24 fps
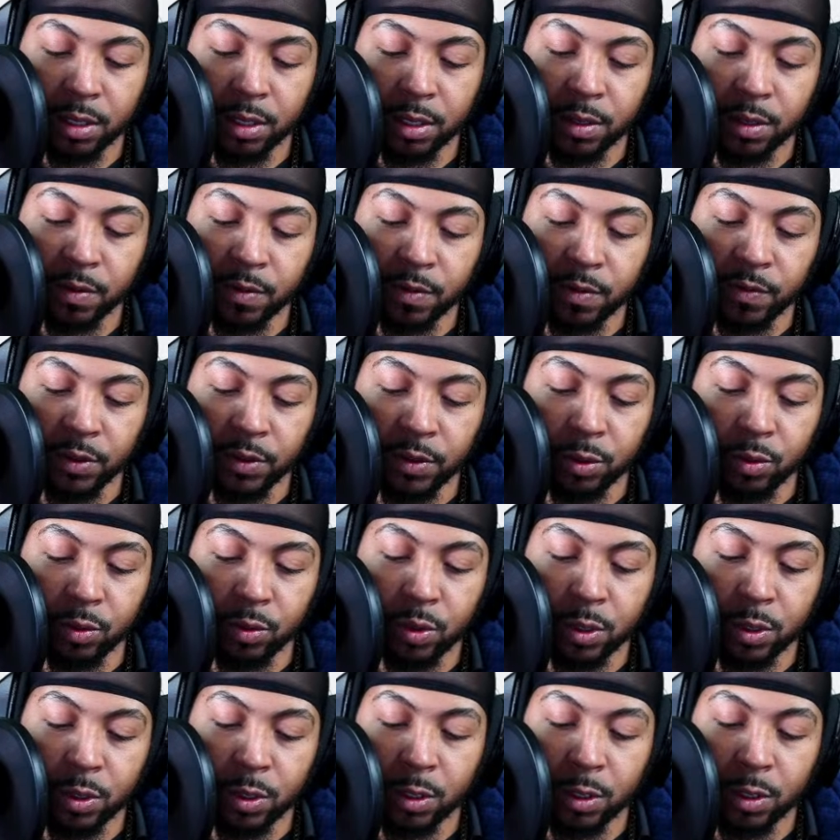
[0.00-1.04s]
You.
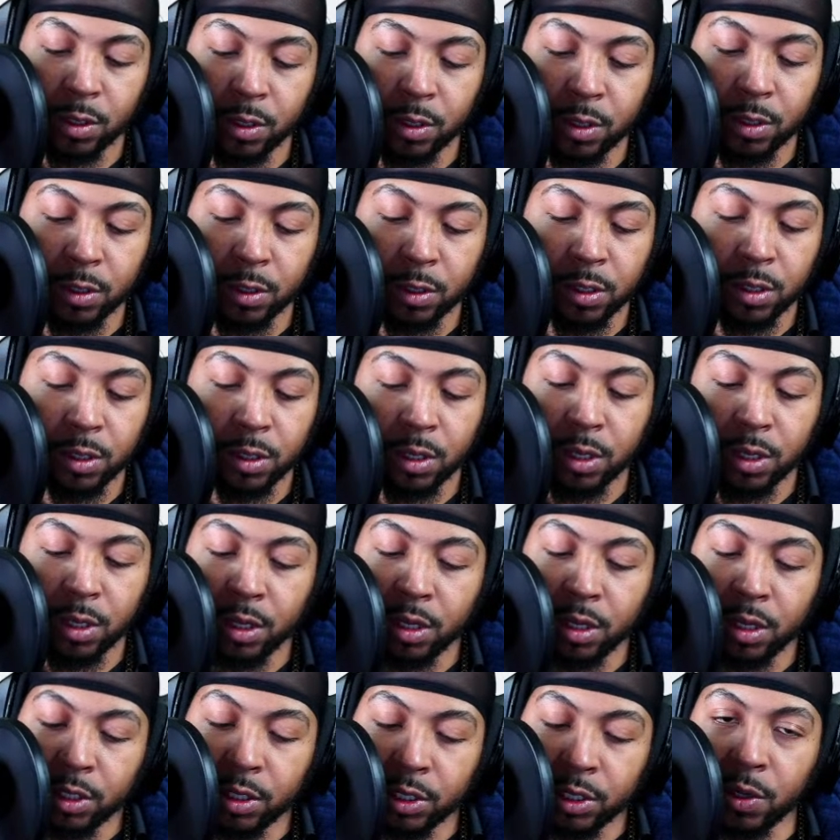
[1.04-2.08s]

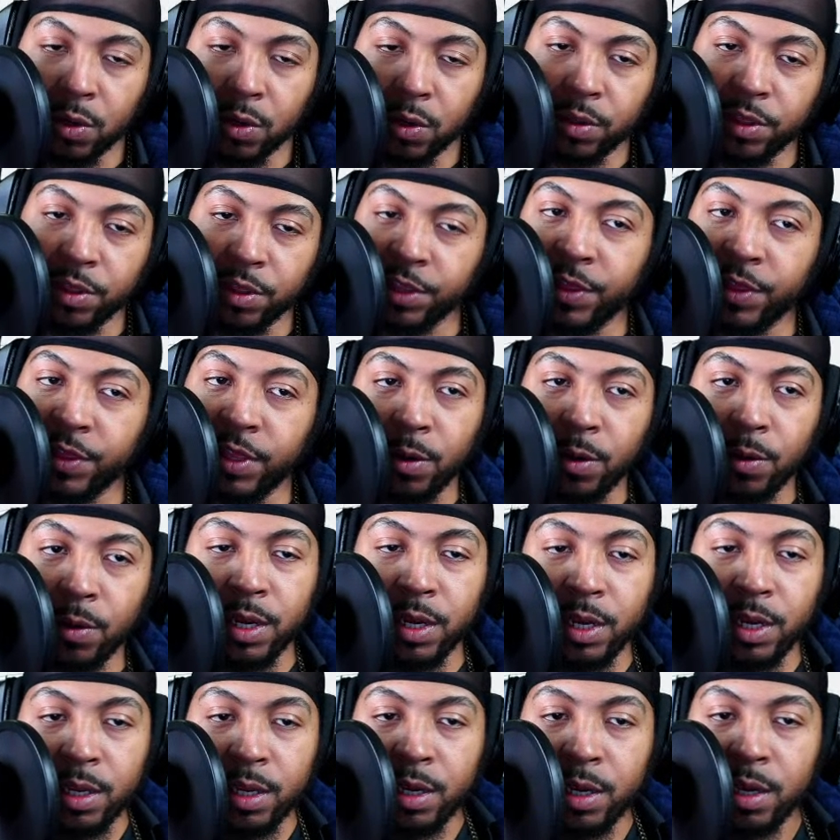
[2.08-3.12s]
So the
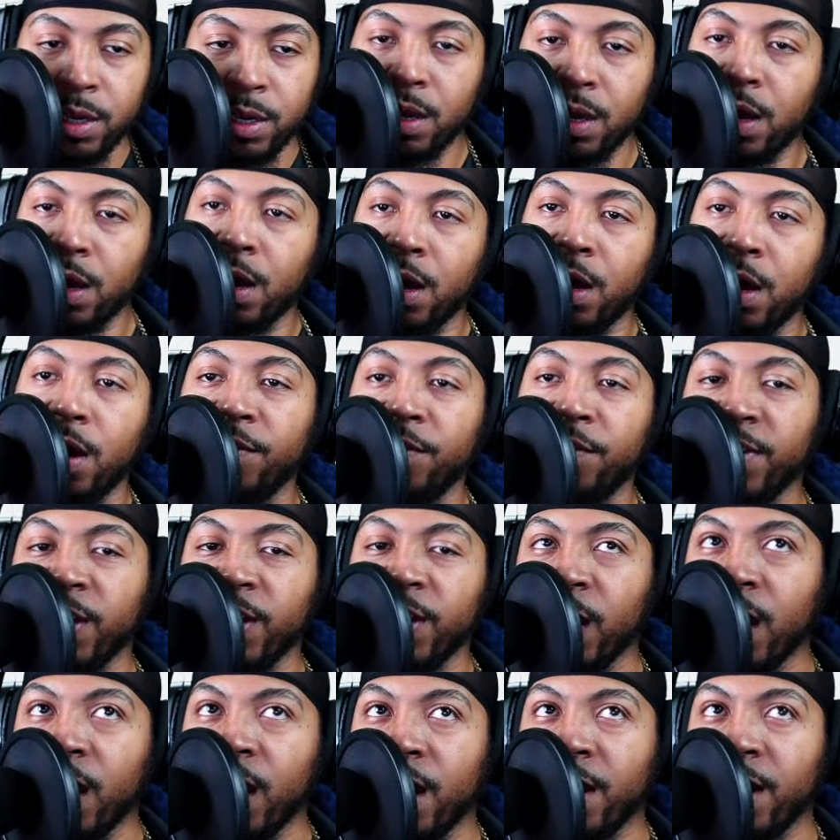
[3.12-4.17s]
theory of
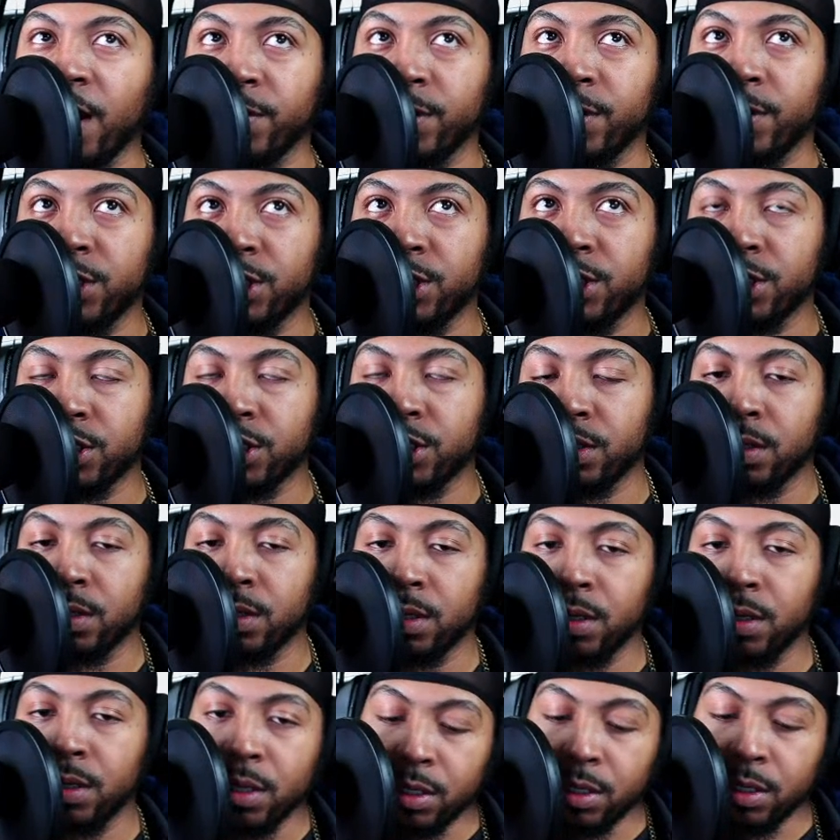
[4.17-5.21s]
leverage.
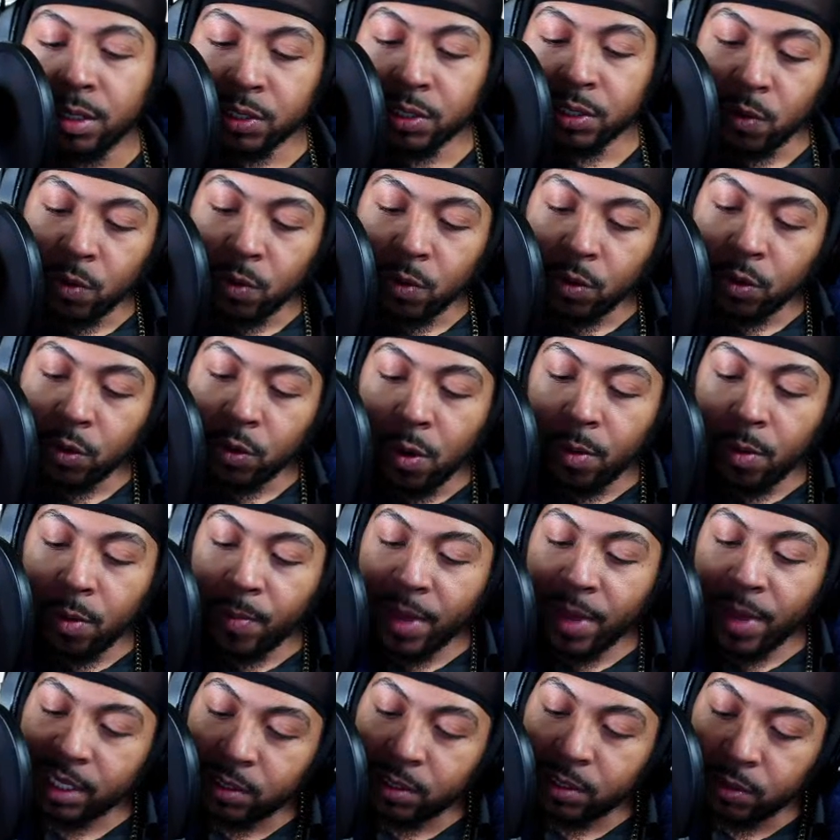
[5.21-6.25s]
So going
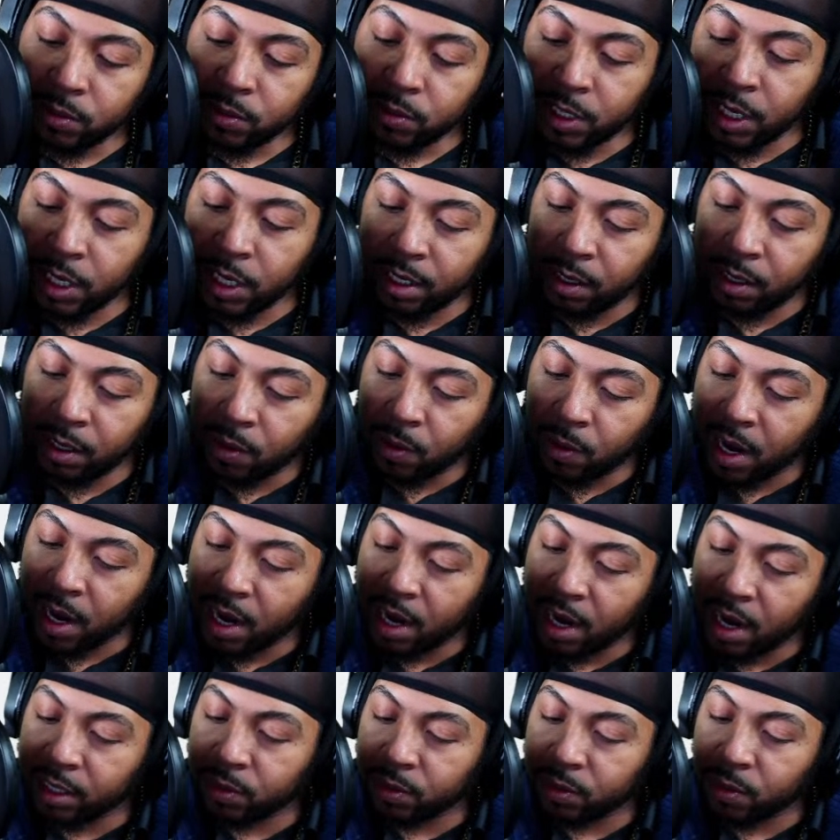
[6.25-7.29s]
back to cutting
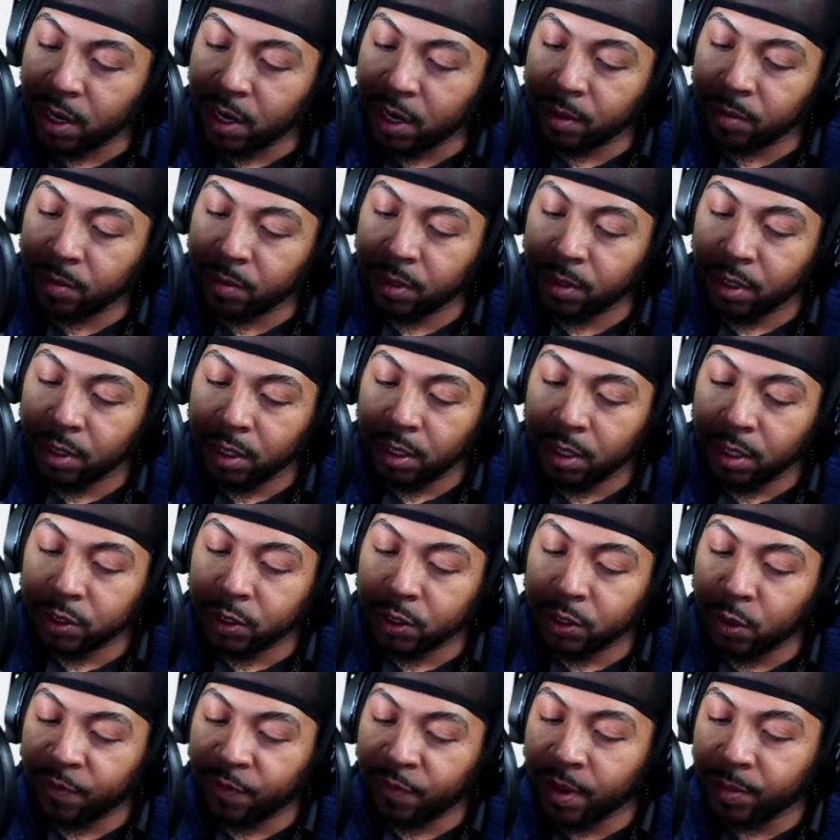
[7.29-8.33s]
grass, right? So
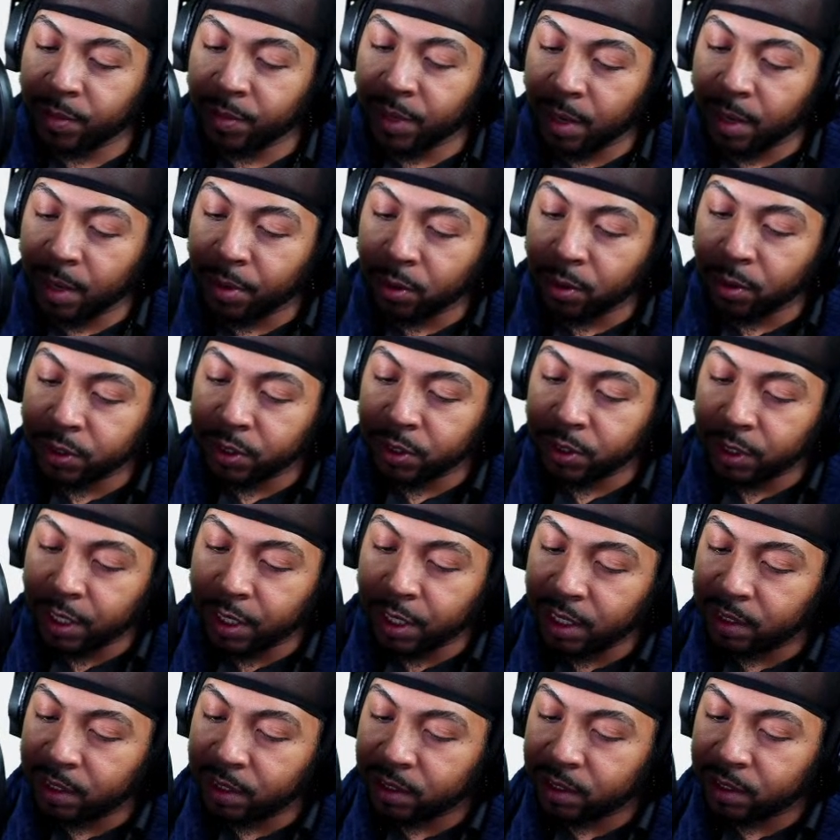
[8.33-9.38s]
if I'm that person
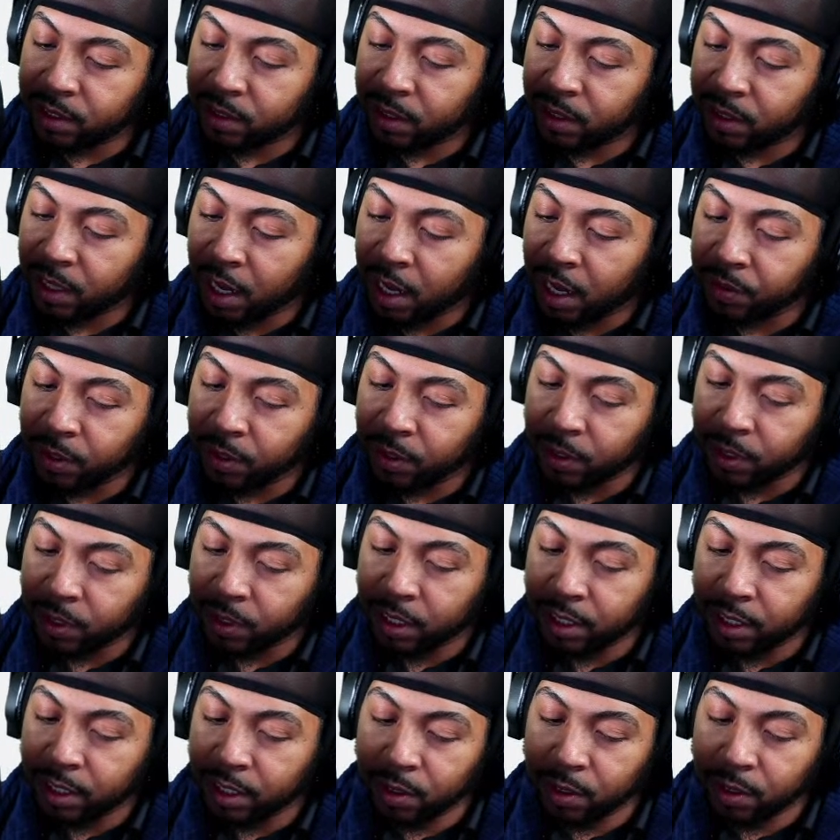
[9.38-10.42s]
that's out there
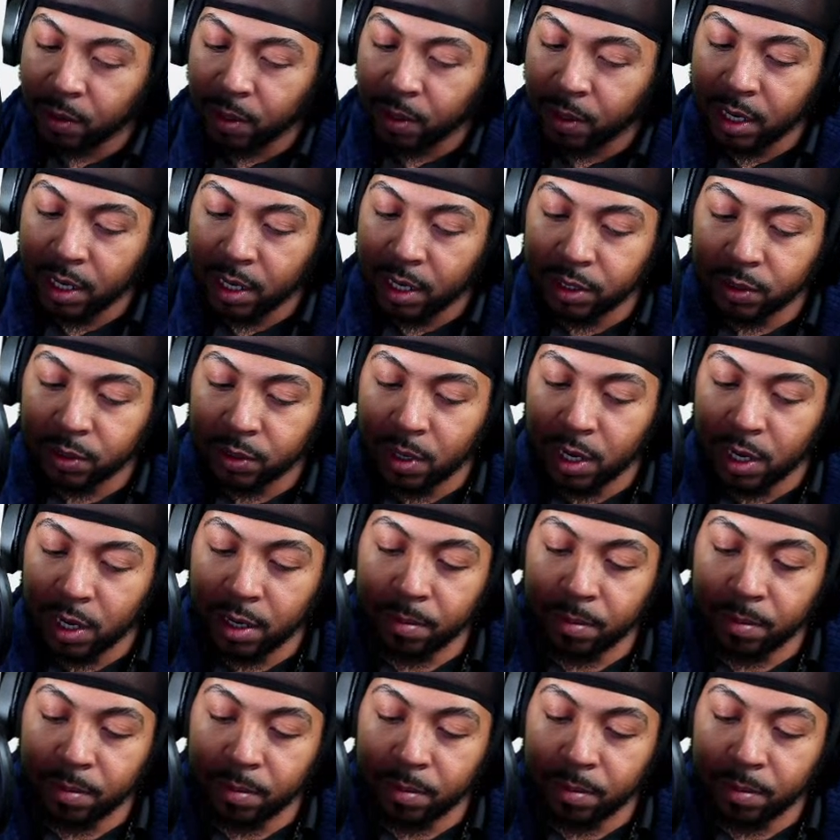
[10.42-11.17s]
cutting the grass, right?